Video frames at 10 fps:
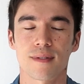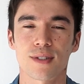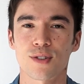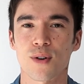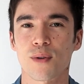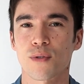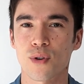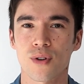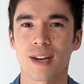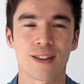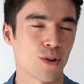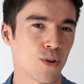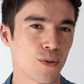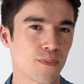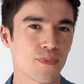So roy and r.
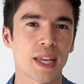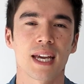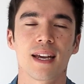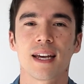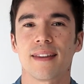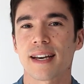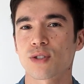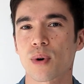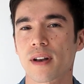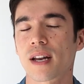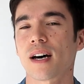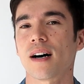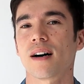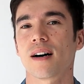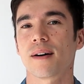Next one,
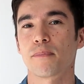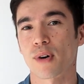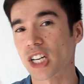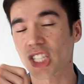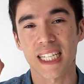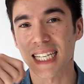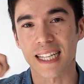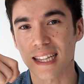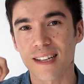brush teeth.